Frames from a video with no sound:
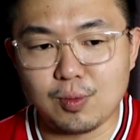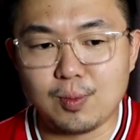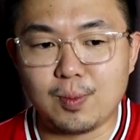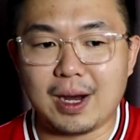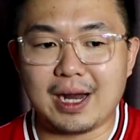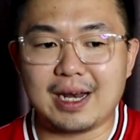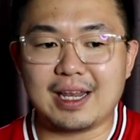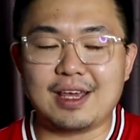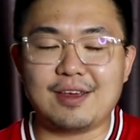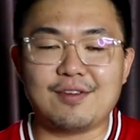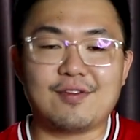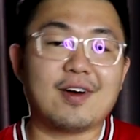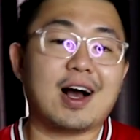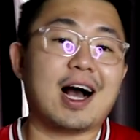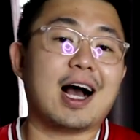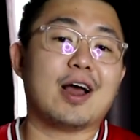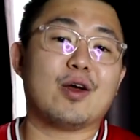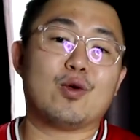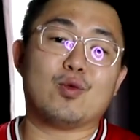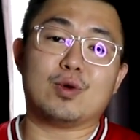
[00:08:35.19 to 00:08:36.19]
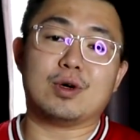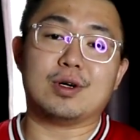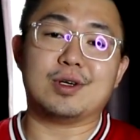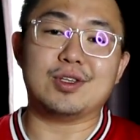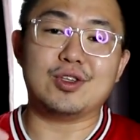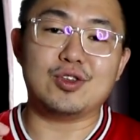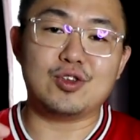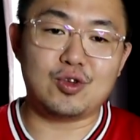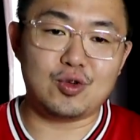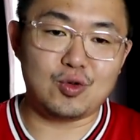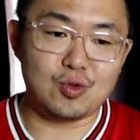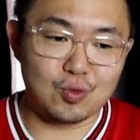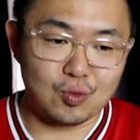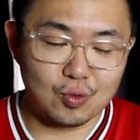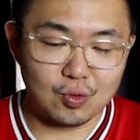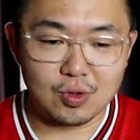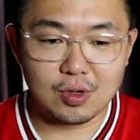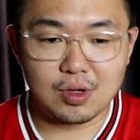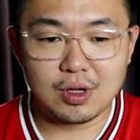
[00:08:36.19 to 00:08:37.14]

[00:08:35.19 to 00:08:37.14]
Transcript: but if I were you,